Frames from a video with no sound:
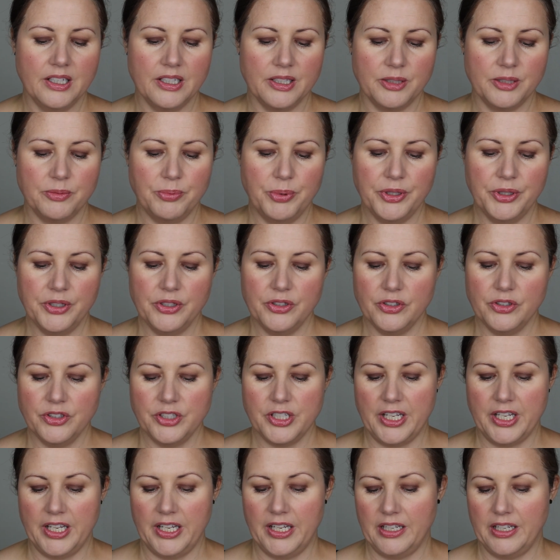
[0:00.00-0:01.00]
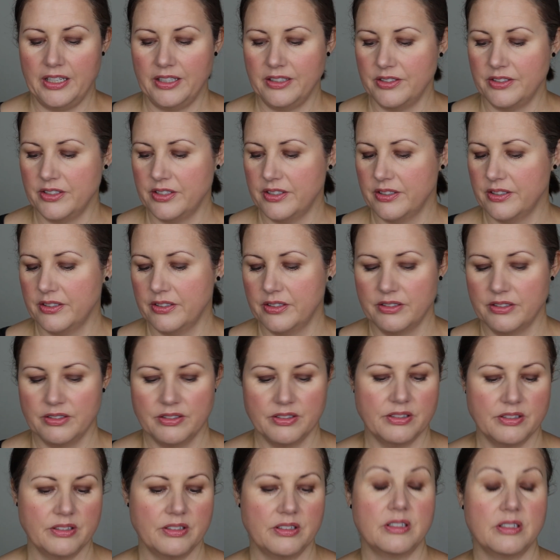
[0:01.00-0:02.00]
You put it on your hand
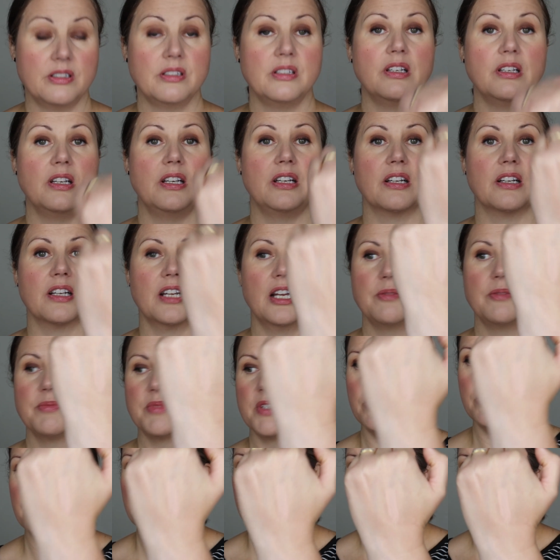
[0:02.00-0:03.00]
and it comes up,